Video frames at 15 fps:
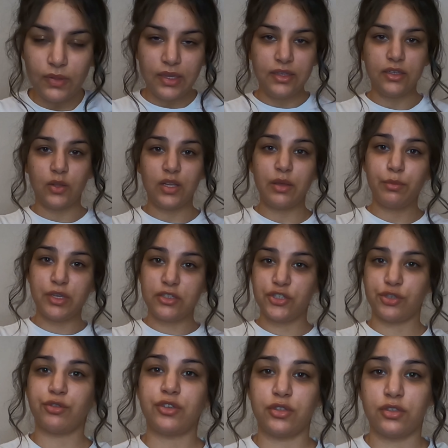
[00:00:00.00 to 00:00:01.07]
Now let me
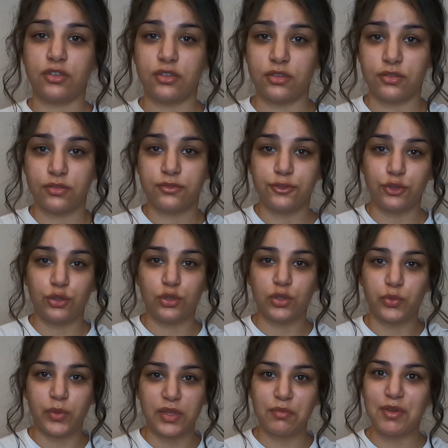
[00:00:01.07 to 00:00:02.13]
show you the full look
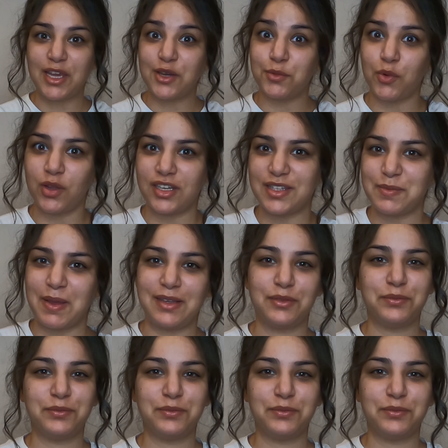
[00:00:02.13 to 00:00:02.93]
with the makeup on as well.